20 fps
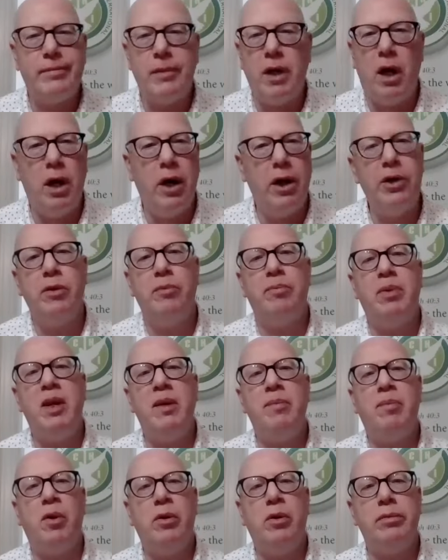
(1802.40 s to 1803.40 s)
100
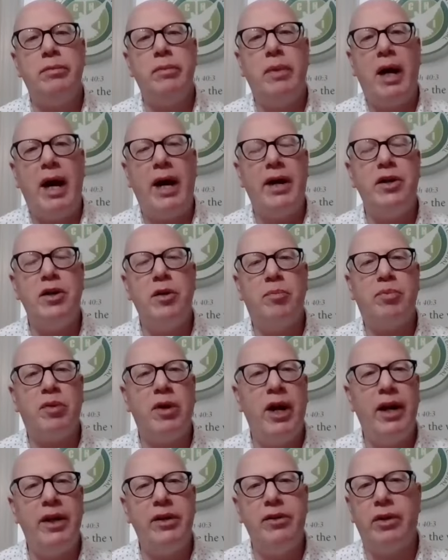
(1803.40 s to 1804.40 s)
people, how do you
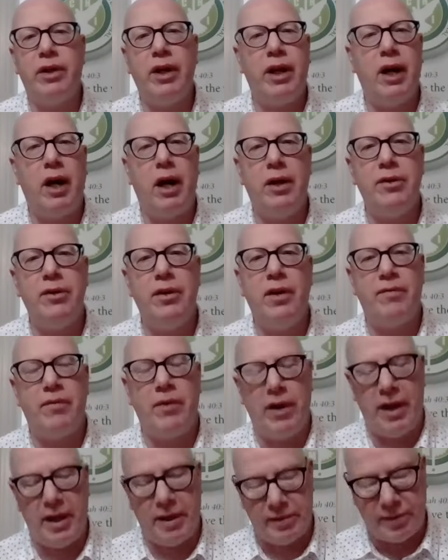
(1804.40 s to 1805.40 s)
pray? You'll get 100
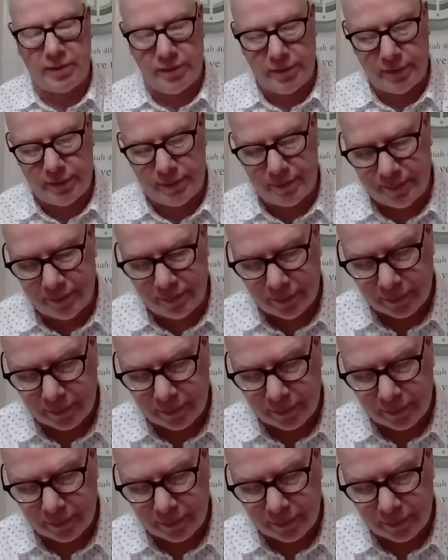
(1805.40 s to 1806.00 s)
different answers.